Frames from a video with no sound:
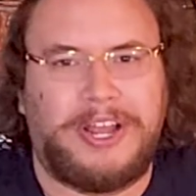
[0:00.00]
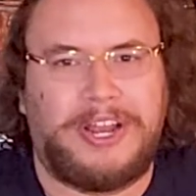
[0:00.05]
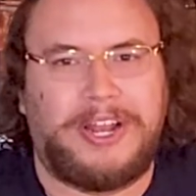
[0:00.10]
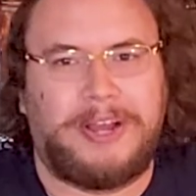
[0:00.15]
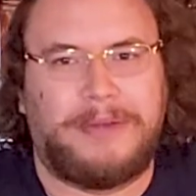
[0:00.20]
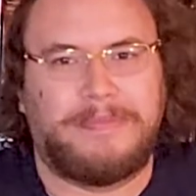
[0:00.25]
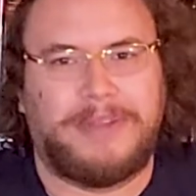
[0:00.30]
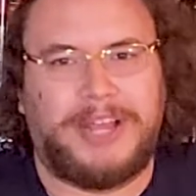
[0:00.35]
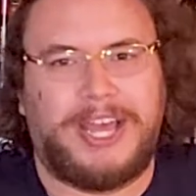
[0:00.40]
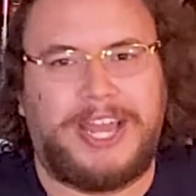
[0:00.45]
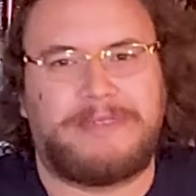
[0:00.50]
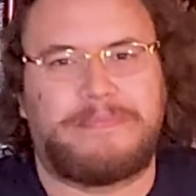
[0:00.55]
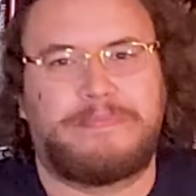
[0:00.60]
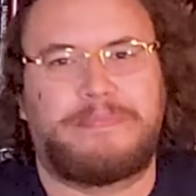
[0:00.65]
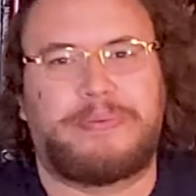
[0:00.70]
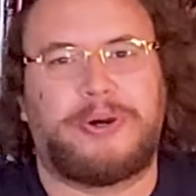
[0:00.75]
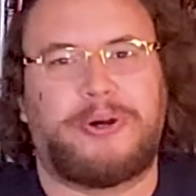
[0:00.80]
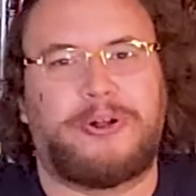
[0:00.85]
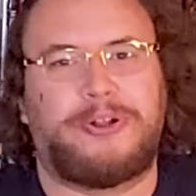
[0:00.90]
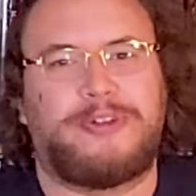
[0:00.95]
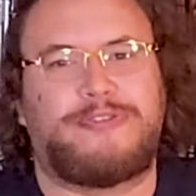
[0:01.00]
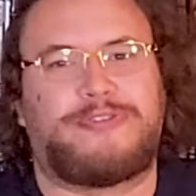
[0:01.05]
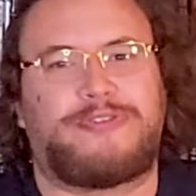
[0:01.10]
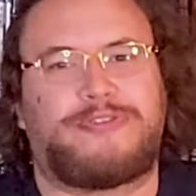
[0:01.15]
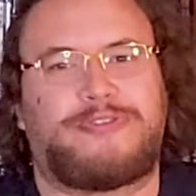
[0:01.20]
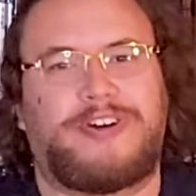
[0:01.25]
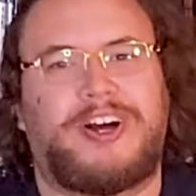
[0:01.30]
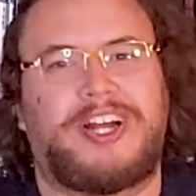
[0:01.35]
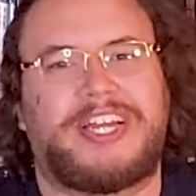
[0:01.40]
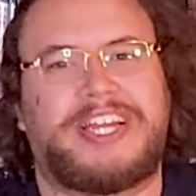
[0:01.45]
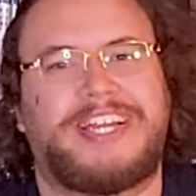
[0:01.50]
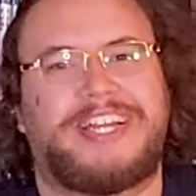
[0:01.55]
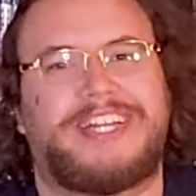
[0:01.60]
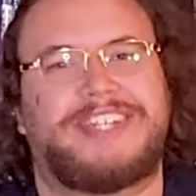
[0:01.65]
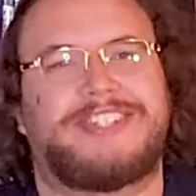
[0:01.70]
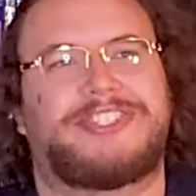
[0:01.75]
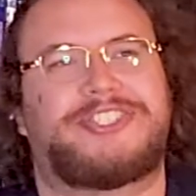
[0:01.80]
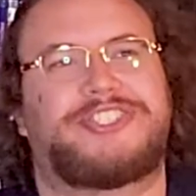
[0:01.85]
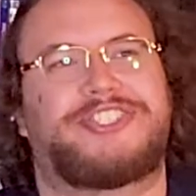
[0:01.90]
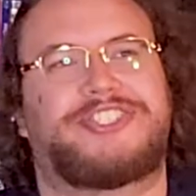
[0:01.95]
And I'm like, bull
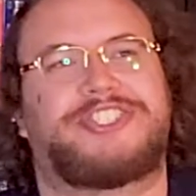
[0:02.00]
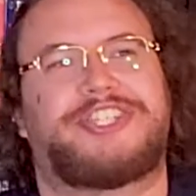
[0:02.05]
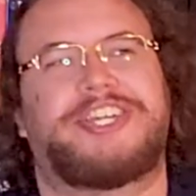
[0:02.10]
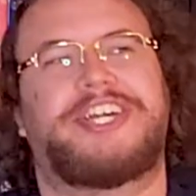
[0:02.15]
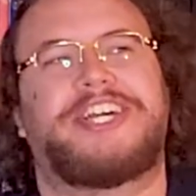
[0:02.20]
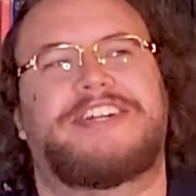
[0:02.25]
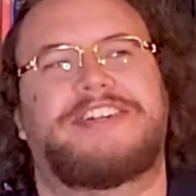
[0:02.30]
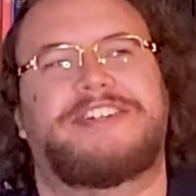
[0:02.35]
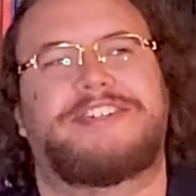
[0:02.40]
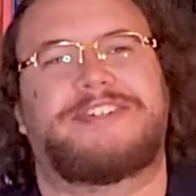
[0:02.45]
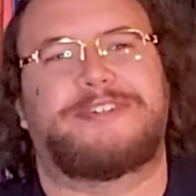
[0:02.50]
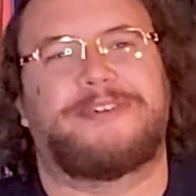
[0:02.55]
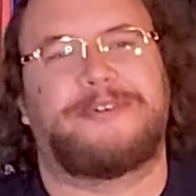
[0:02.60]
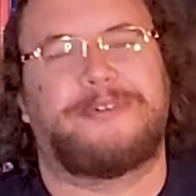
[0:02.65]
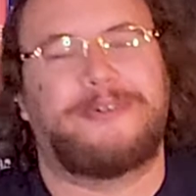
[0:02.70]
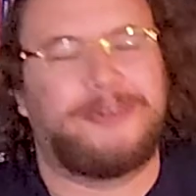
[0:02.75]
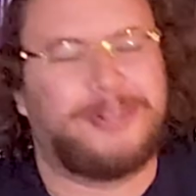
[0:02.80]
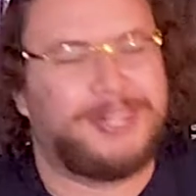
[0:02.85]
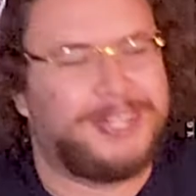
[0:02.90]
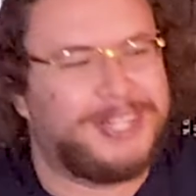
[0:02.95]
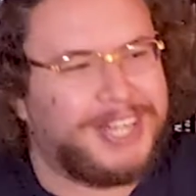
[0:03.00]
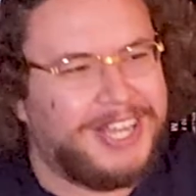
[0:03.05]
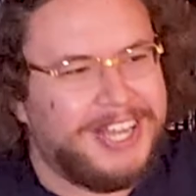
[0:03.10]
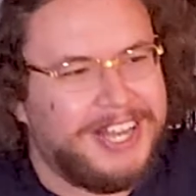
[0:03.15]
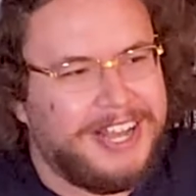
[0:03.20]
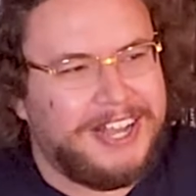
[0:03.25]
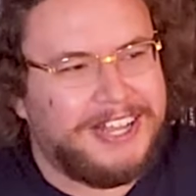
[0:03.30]
fucking shit, dude.